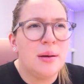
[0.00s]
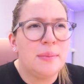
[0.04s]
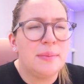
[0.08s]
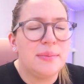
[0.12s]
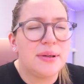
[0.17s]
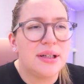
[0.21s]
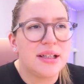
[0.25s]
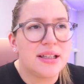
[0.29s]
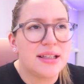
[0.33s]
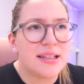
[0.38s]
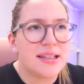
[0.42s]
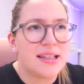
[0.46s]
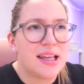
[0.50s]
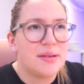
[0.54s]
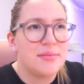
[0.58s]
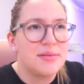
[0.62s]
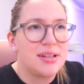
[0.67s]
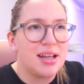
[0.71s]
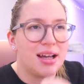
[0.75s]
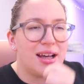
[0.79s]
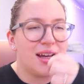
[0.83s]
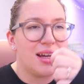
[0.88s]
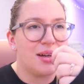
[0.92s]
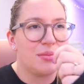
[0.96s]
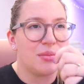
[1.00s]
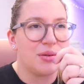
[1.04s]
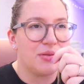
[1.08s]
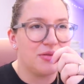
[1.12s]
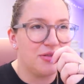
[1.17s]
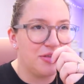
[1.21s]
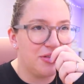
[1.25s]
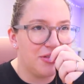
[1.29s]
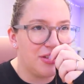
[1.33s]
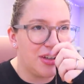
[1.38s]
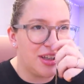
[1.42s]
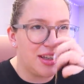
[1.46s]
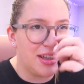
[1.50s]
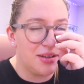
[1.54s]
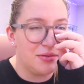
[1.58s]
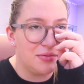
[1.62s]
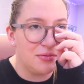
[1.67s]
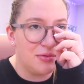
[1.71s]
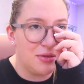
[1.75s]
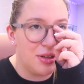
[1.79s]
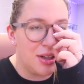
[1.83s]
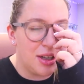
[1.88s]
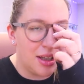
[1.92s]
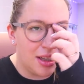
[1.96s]
But at the same time, I'm
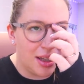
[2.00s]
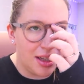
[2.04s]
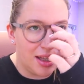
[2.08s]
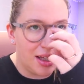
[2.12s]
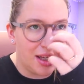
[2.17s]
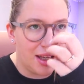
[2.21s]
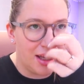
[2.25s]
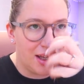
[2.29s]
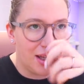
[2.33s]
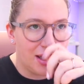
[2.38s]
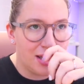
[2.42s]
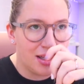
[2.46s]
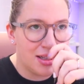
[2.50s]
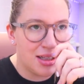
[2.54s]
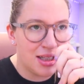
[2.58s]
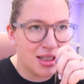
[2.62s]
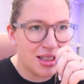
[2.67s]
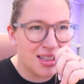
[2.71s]
feeling really